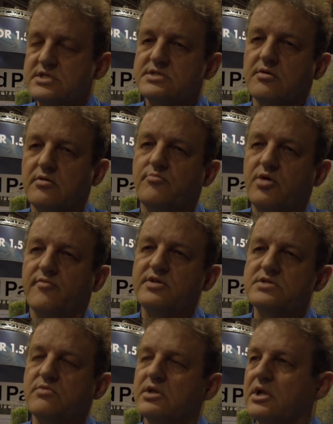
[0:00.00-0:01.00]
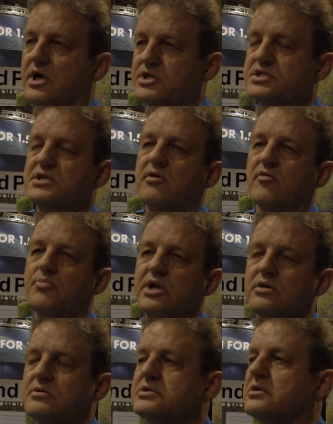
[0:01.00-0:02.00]
It's a province with the largest area of
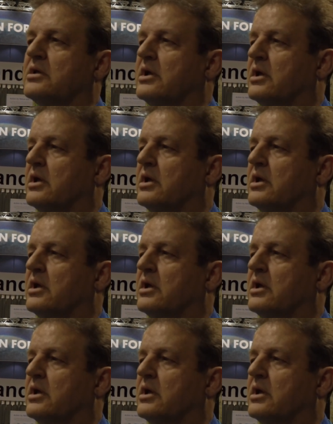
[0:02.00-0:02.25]
peatlands,